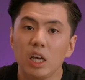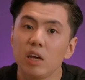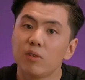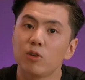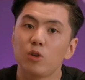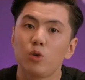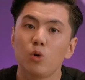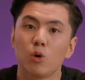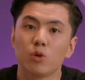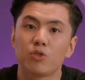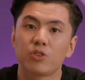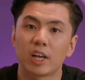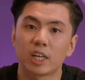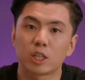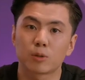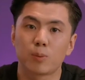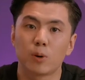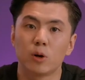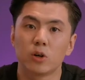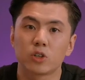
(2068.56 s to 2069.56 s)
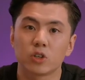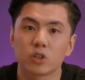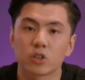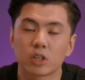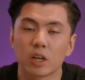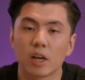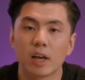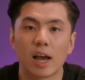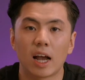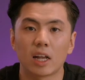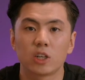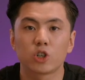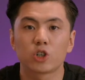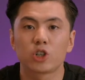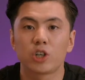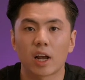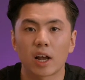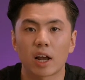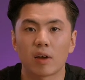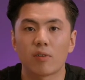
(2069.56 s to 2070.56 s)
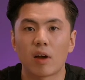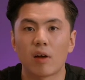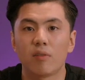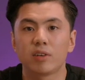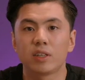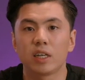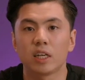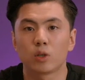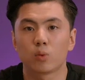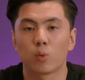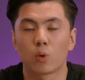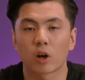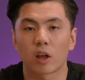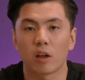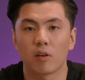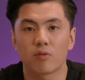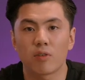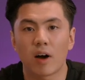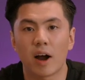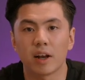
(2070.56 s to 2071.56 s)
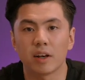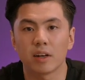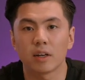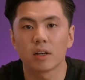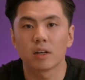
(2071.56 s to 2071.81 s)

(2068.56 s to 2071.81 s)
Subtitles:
even do a test purchase and just check if everything is working fine.